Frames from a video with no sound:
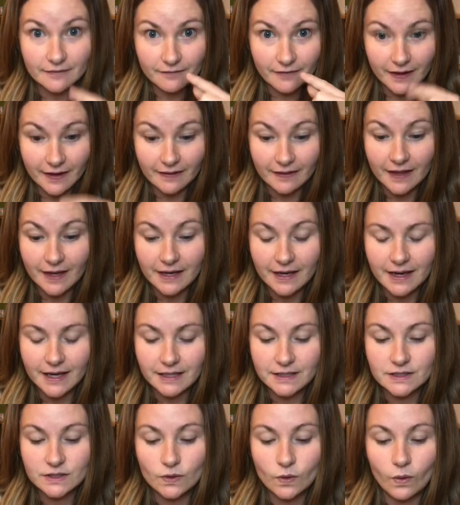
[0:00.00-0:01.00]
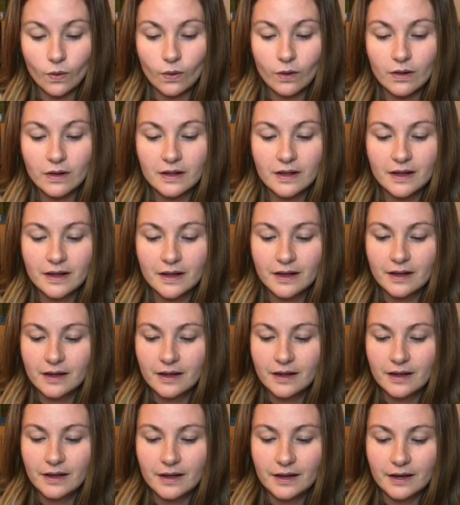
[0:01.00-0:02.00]
find that next hole.
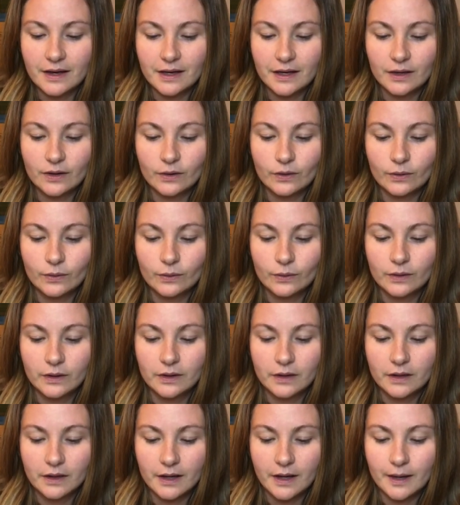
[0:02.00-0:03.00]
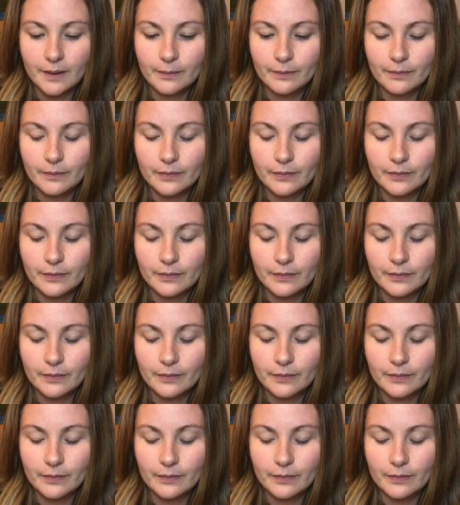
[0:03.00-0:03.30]
I go up,